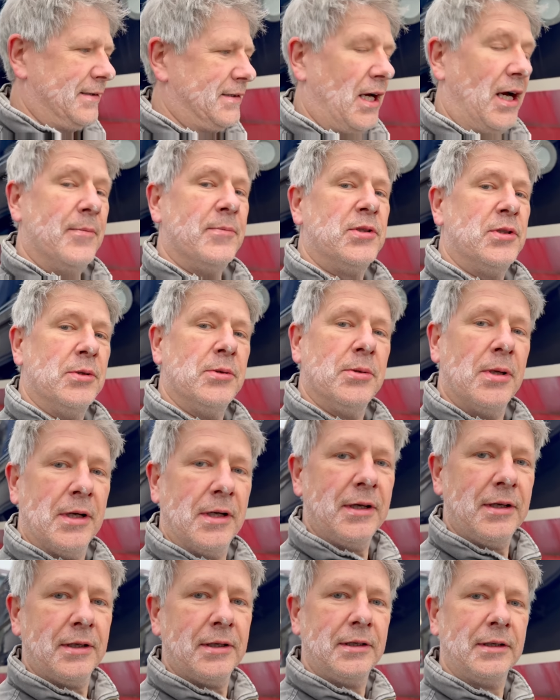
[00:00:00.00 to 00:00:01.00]
Time to
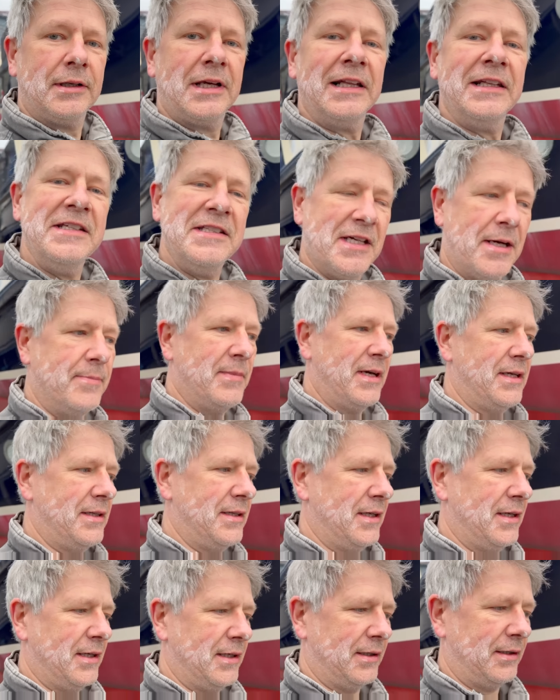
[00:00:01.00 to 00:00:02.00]
clean them
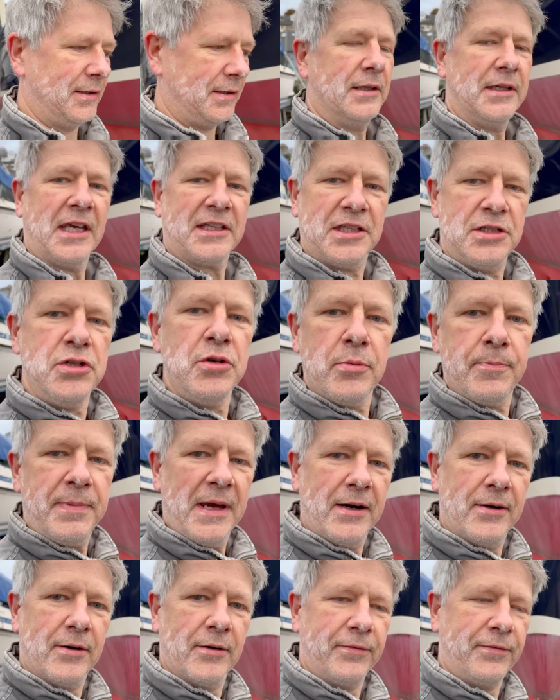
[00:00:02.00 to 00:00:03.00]
and uh, get a new
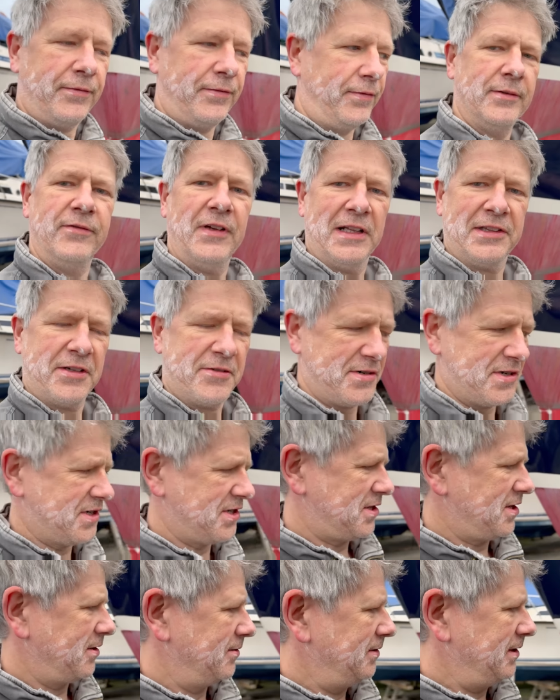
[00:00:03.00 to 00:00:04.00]
pair of
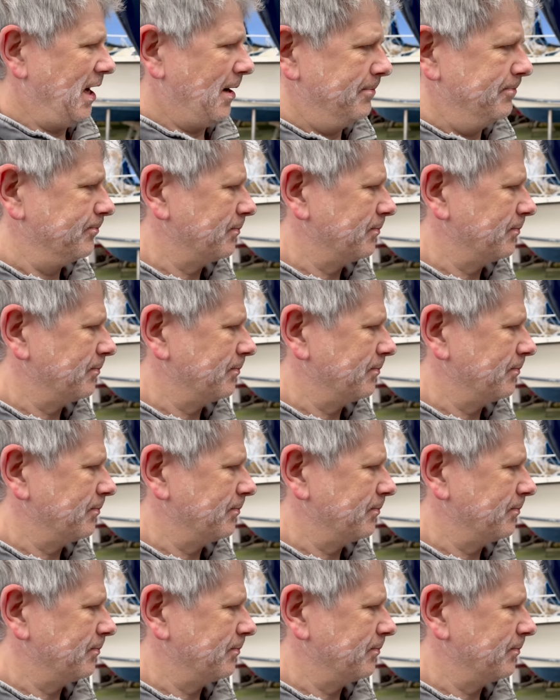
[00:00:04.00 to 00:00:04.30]
filters. Yeah.